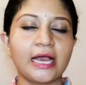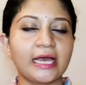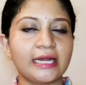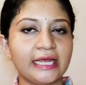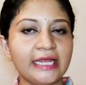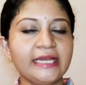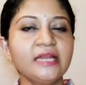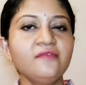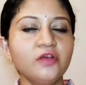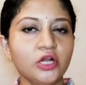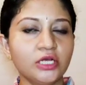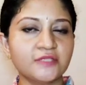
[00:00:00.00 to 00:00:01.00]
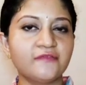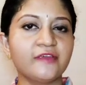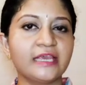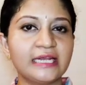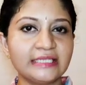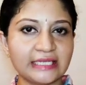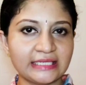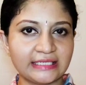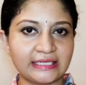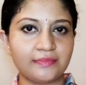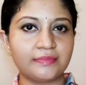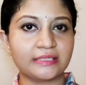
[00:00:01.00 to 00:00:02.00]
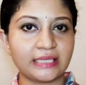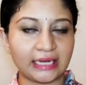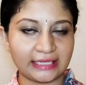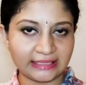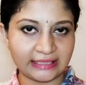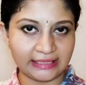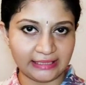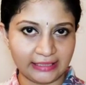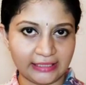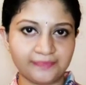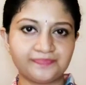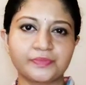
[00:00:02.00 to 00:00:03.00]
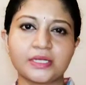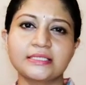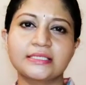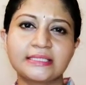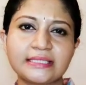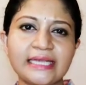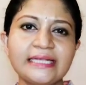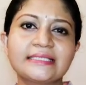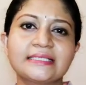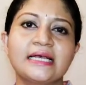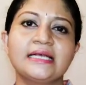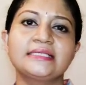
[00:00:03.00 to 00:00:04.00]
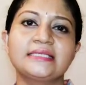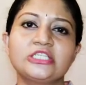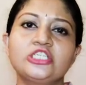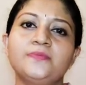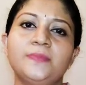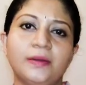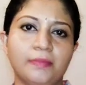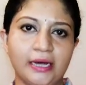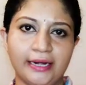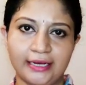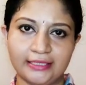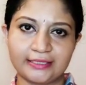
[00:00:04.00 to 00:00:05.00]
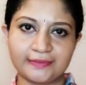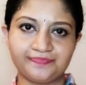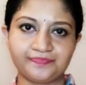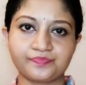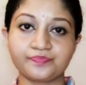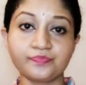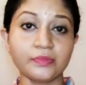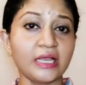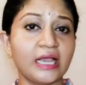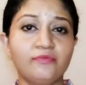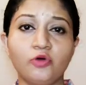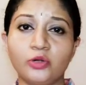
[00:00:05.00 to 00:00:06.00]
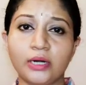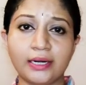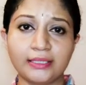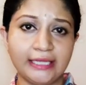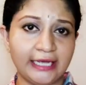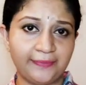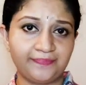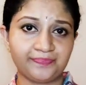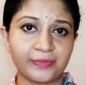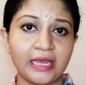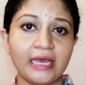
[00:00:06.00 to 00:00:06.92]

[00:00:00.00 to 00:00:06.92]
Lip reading: And Indian philosophical systems consider 6 such pramanas. And what are they?